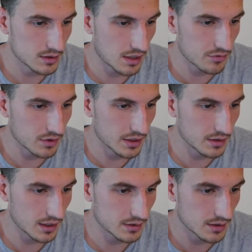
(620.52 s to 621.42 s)
Definitely
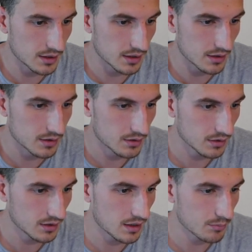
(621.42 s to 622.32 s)
in that tier.
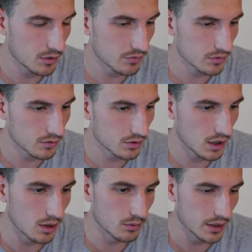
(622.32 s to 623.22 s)
Look at that, Melvin.
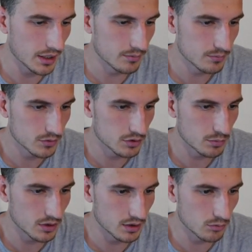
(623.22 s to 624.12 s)
Oh, okay,
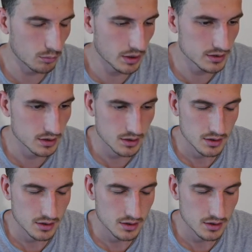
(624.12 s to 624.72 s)
just put that in the wrong place.